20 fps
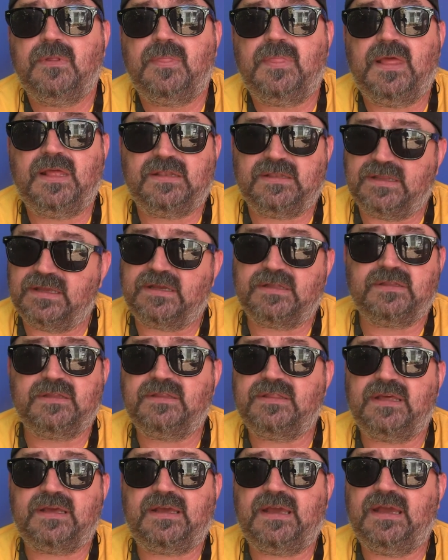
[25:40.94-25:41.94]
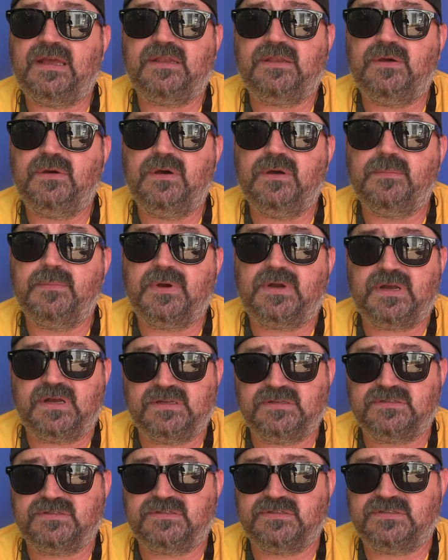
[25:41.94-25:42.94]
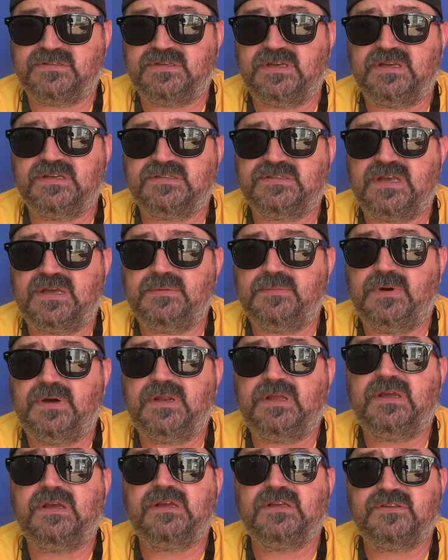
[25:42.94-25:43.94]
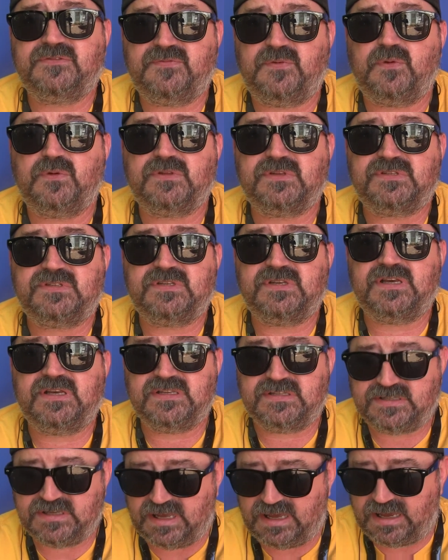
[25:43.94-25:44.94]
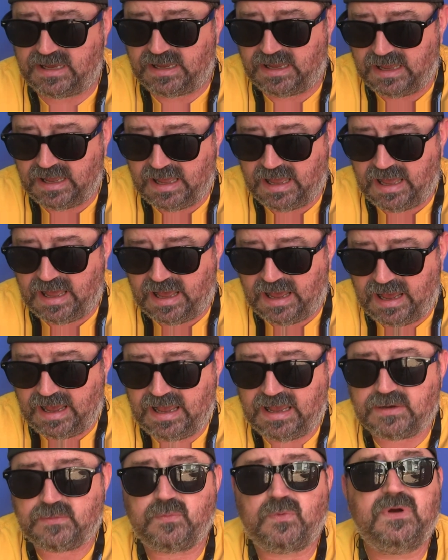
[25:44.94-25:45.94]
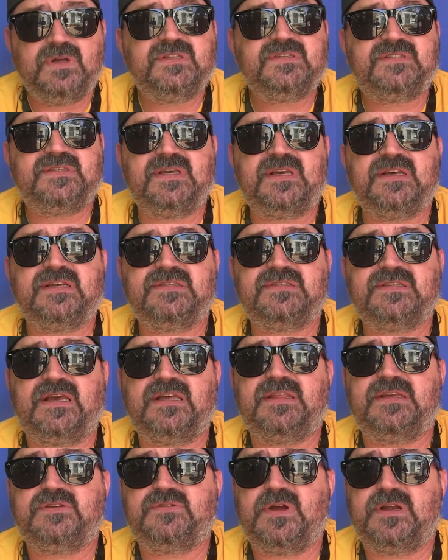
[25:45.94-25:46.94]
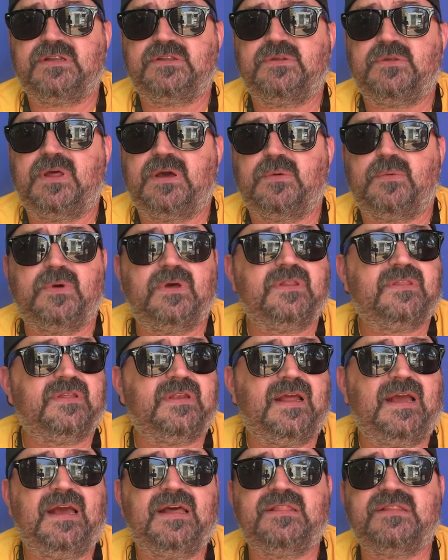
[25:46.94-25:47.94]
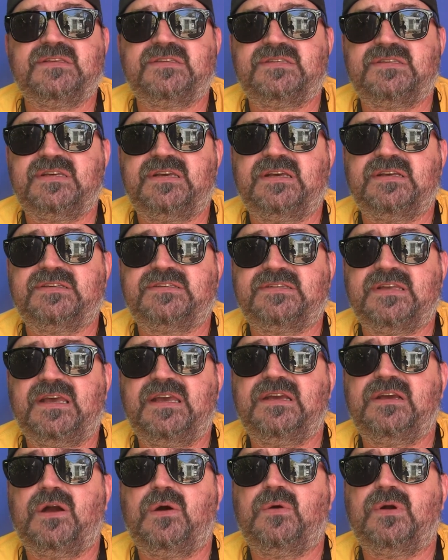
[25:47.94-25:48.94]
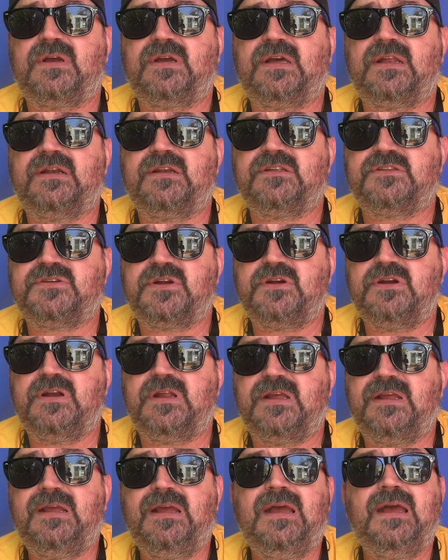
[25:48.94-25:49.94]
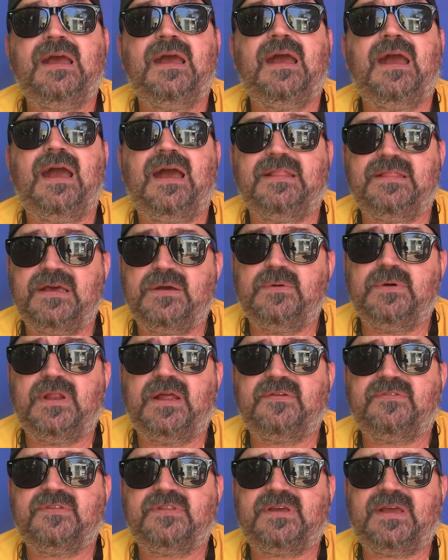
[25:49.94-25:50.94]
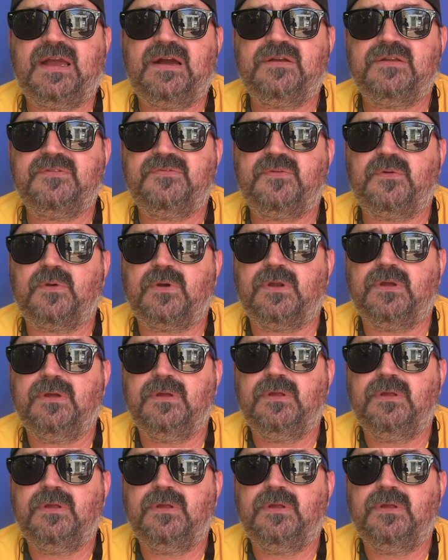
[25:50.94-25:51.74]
and legally they can't do it because the csa money is for the csa I had one CSA they tried to do that with, and I had the CSA go and get an attorney, and they went after the county for it